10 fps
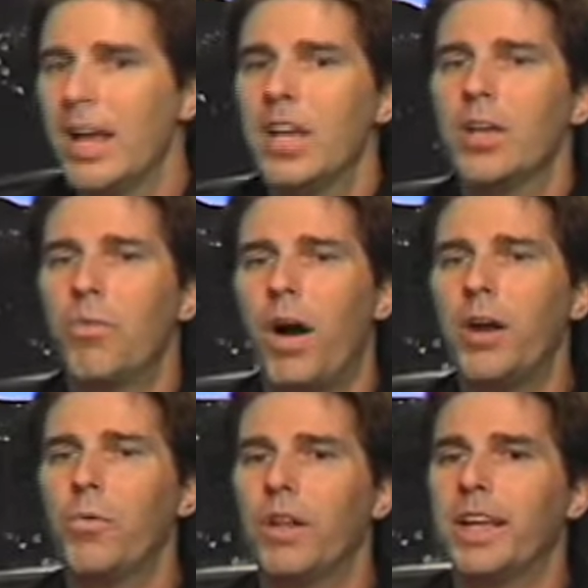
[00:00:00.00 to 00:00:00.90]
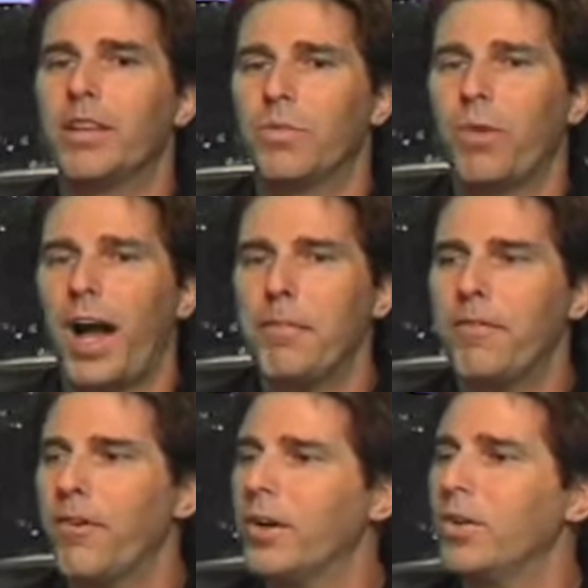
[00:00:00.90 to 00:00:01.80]
You want to really, I
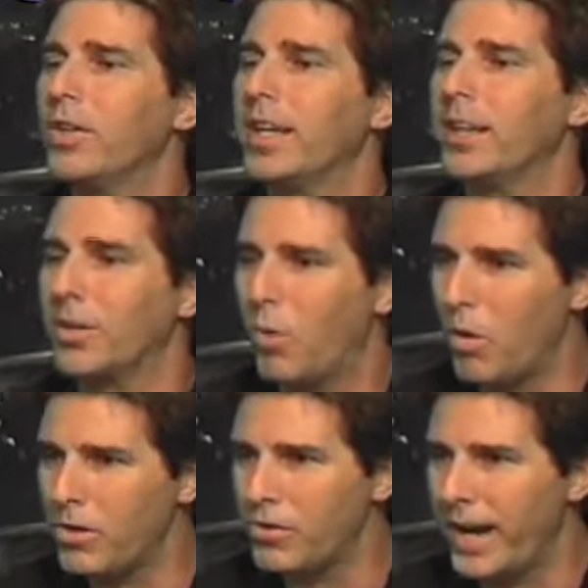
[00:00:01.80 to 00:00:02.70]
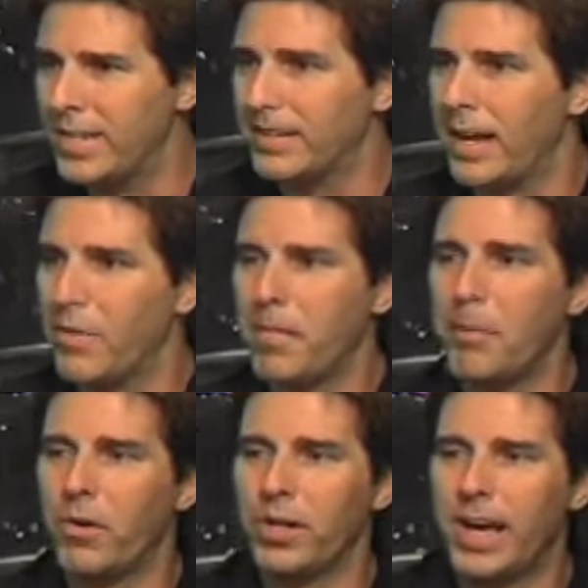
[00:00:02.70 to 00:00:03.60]
prefer you look at the core traits. And
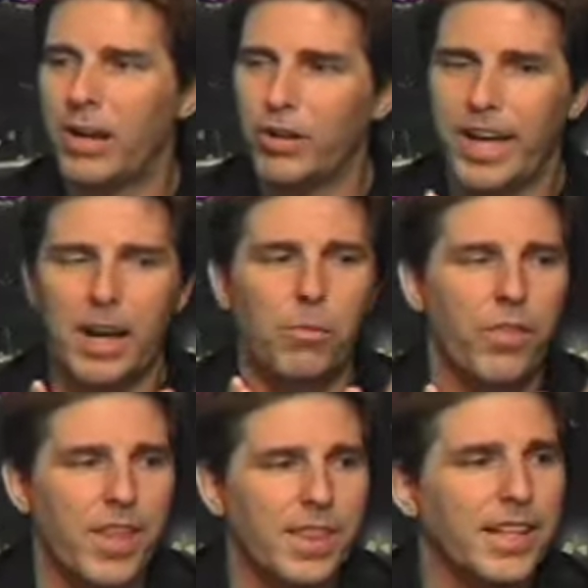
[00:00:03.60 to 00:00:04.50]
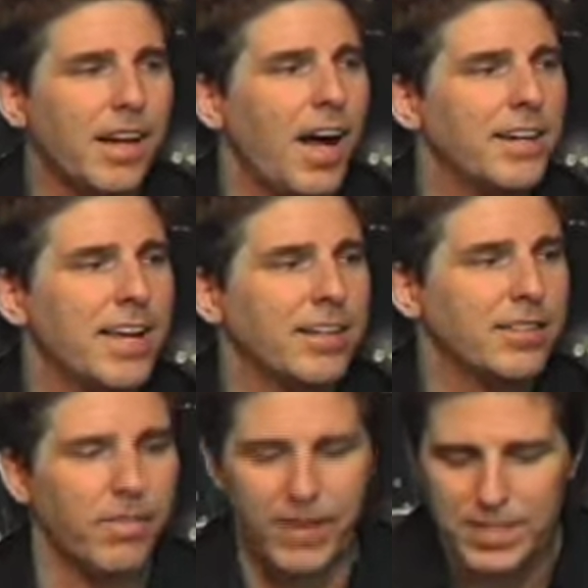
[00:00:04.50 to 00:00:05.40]
remember, you've got to look at them within the context
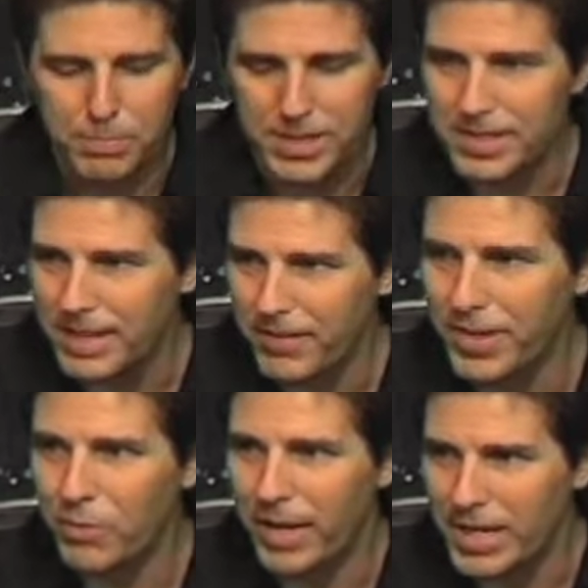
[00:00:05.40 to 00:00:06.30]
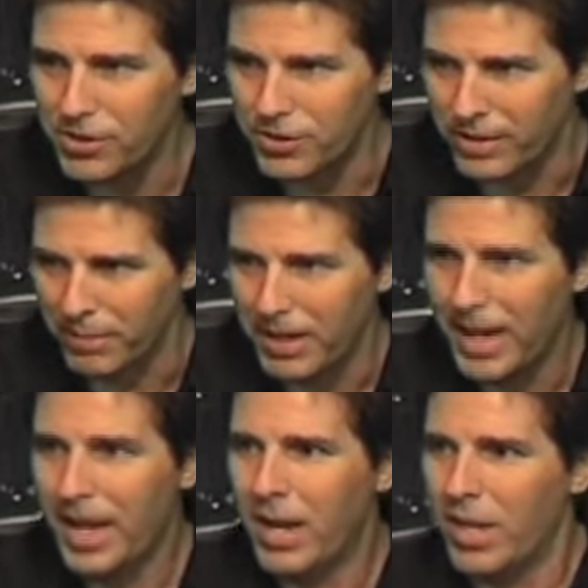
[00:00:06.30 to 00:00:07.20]
of a specific relationship.
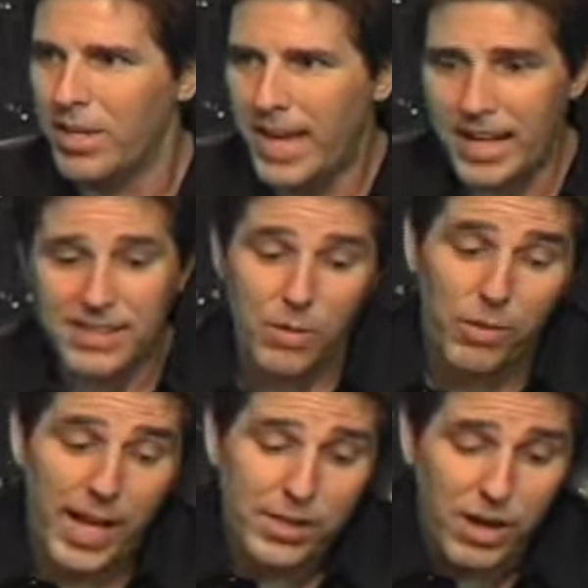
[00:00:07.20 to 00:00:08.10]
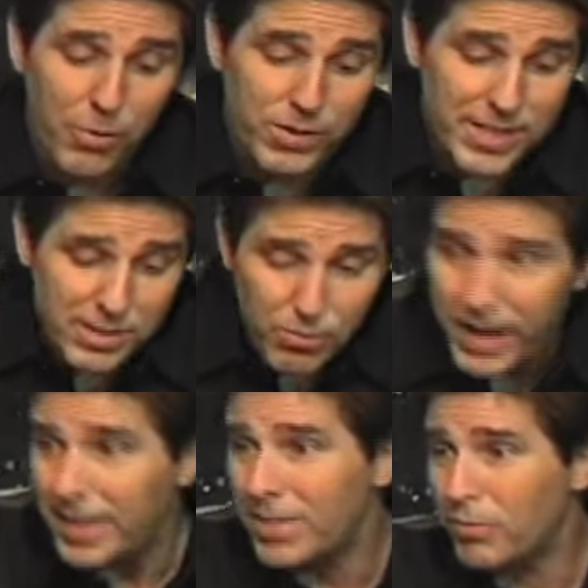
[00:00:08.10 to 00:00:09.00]
You can't say, well, I, I was this way
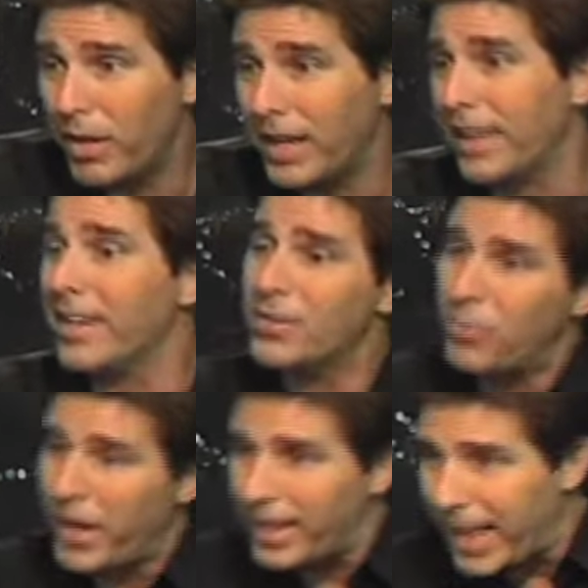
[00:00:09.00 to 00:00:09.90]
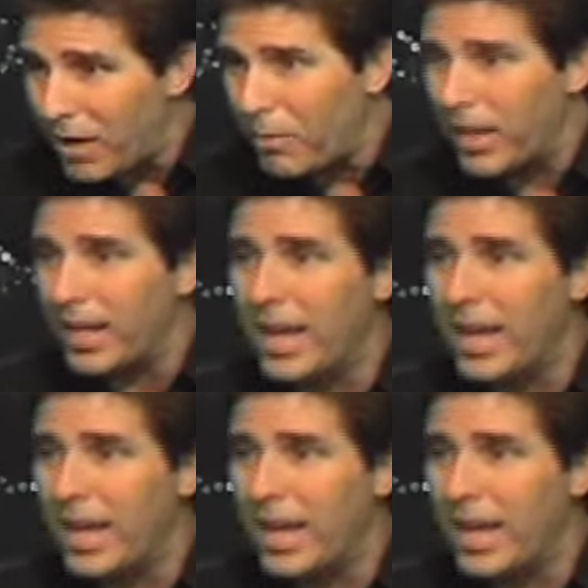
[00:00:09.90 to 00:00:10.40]
in this one and this way in that one.